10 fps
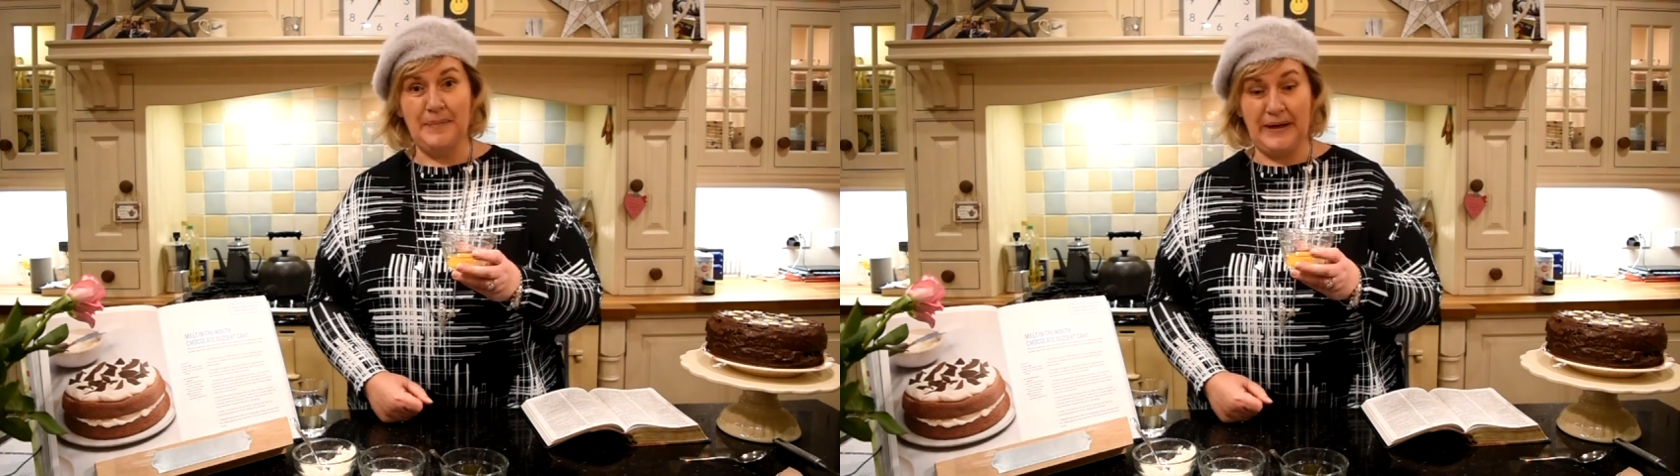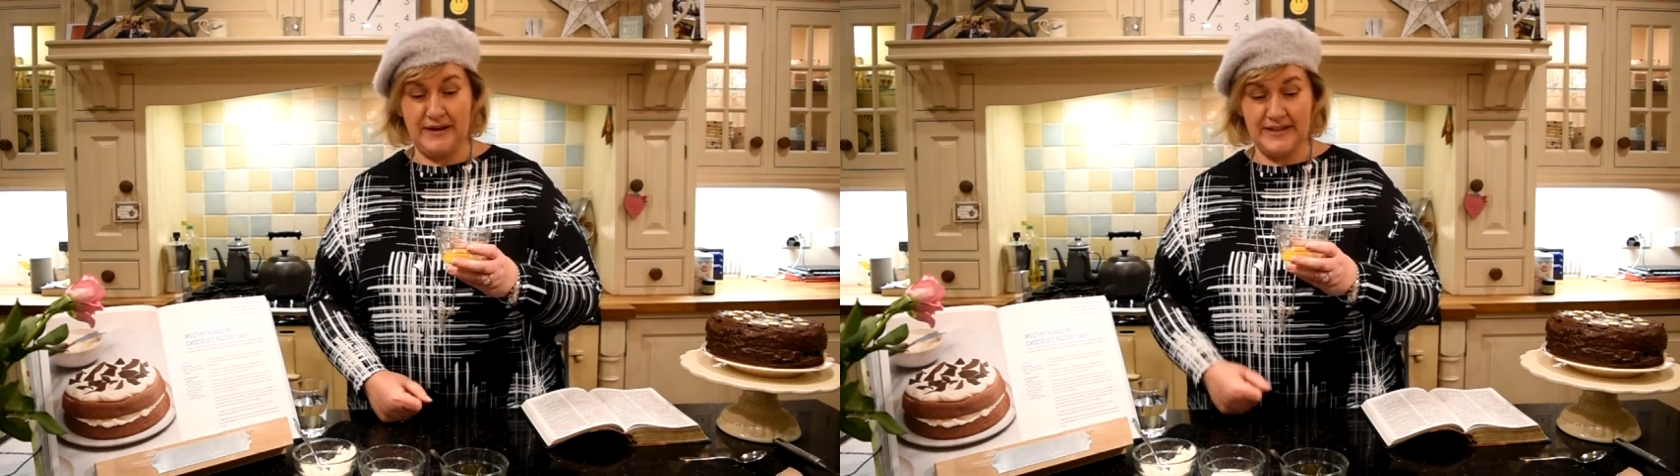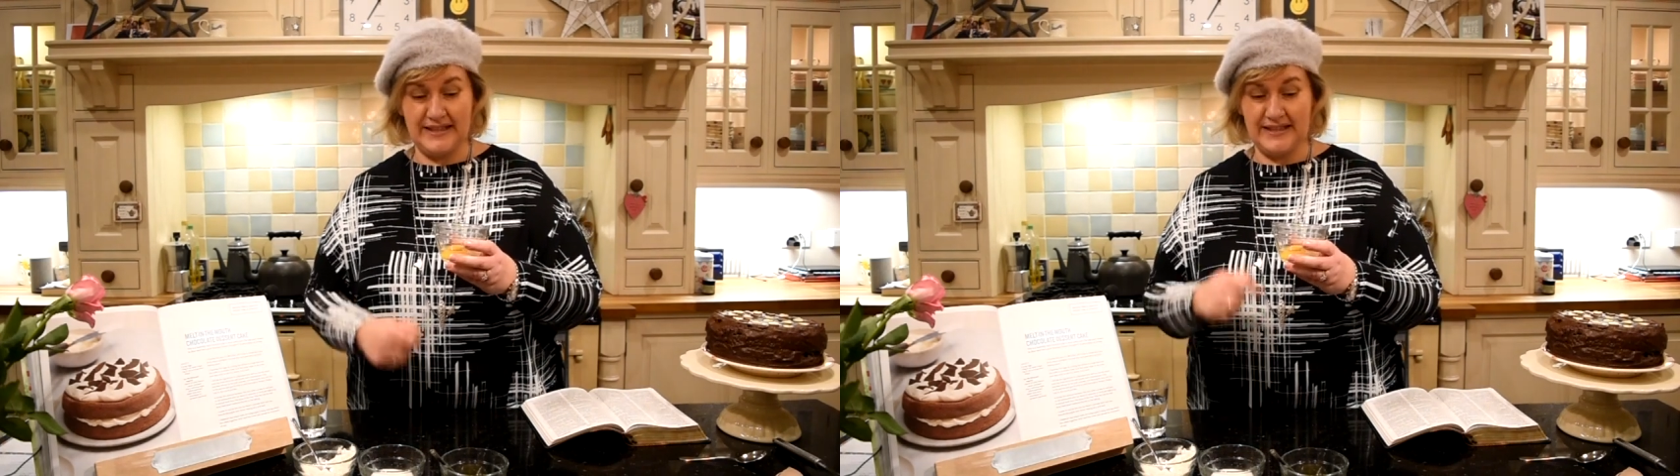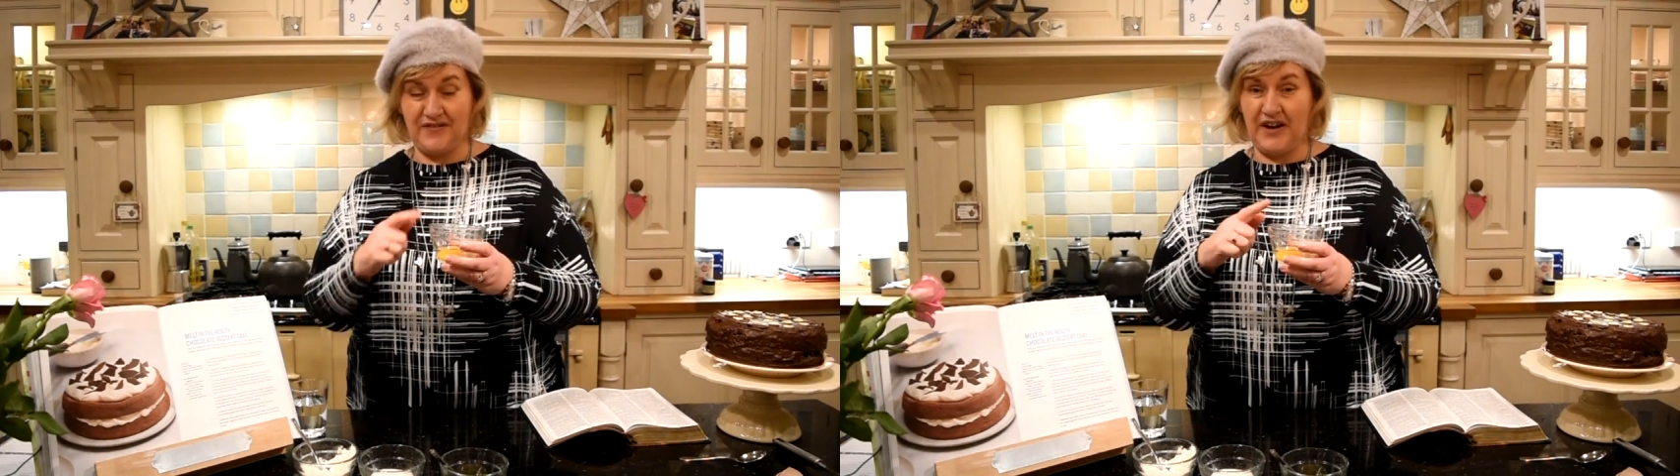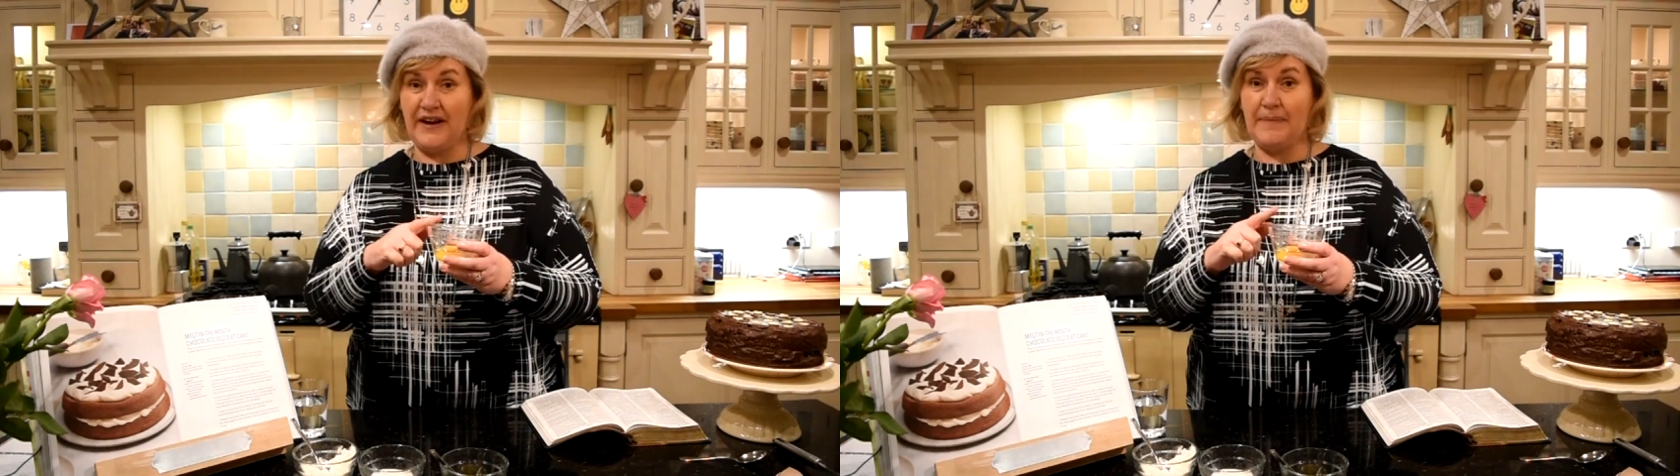because it's
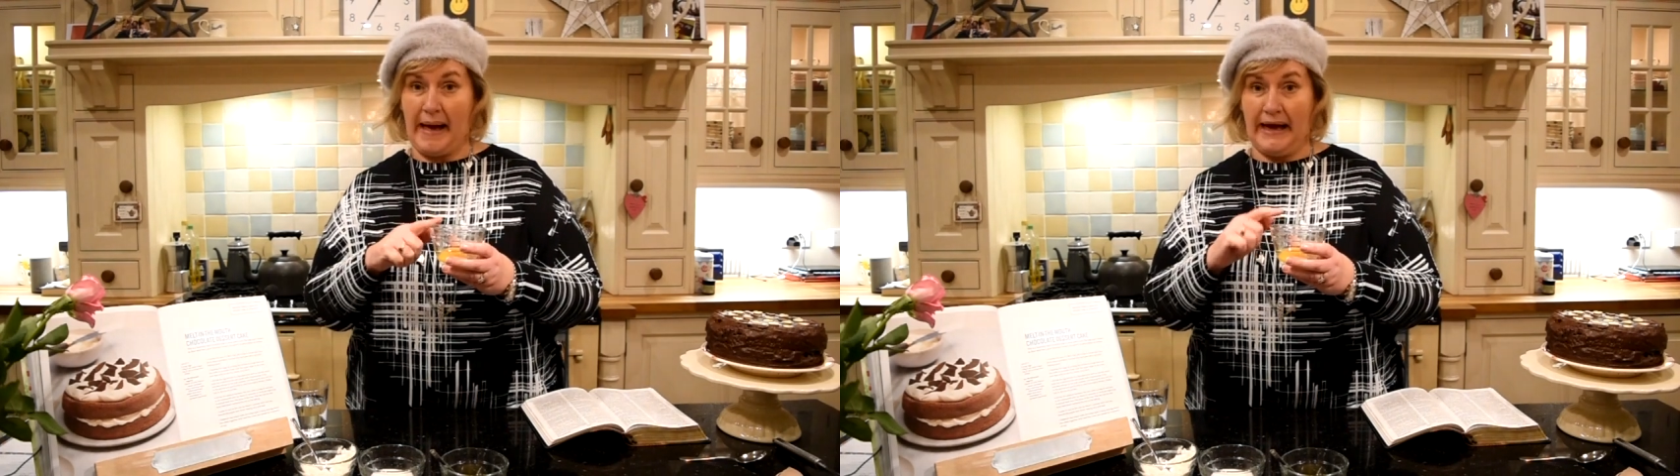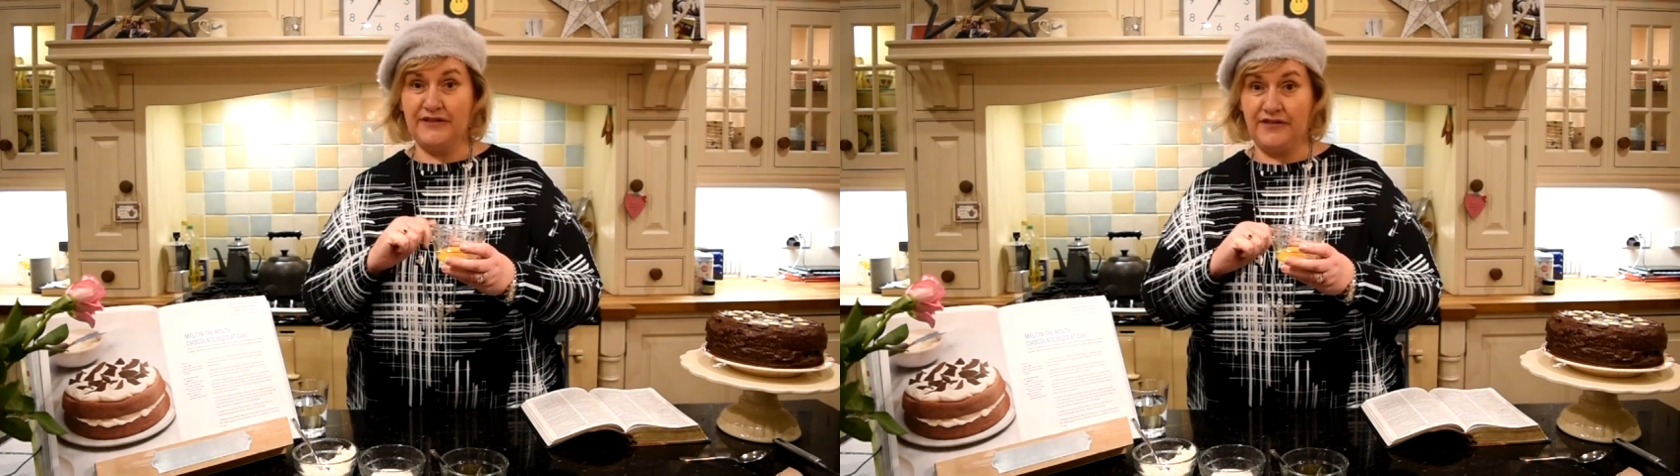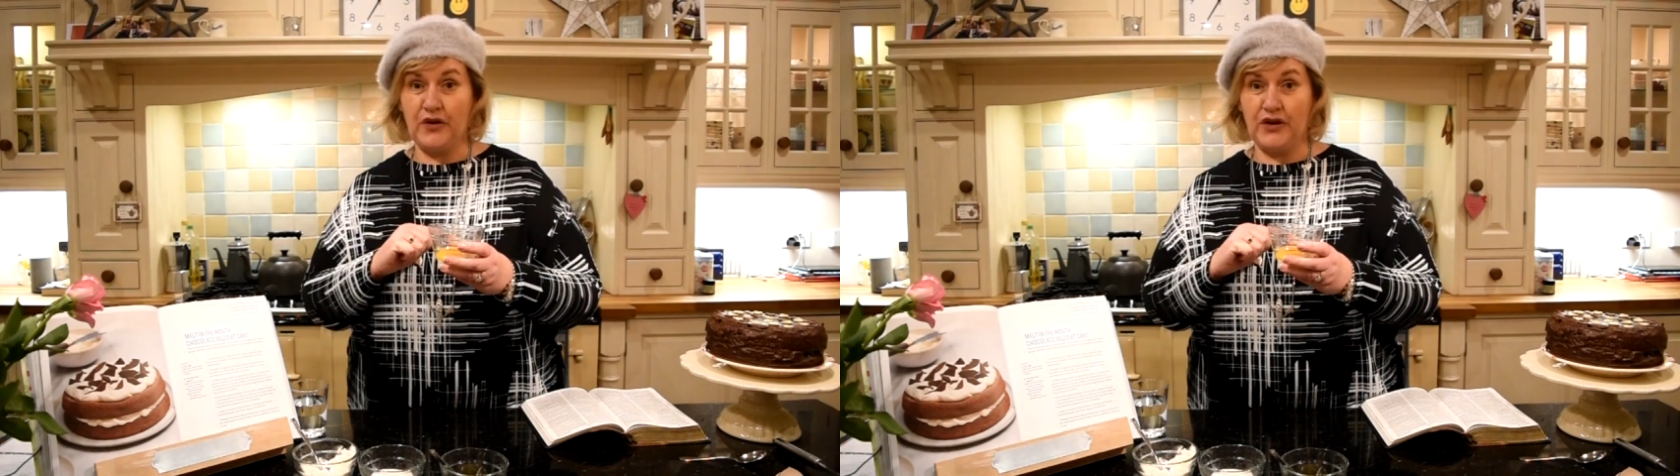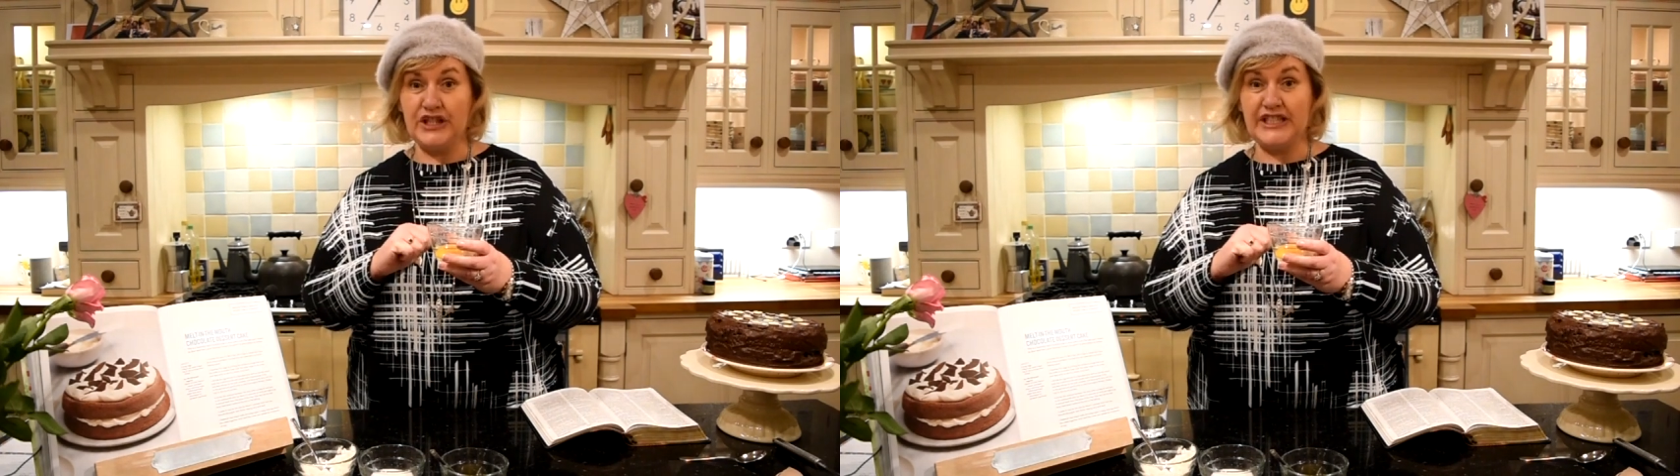very bad for you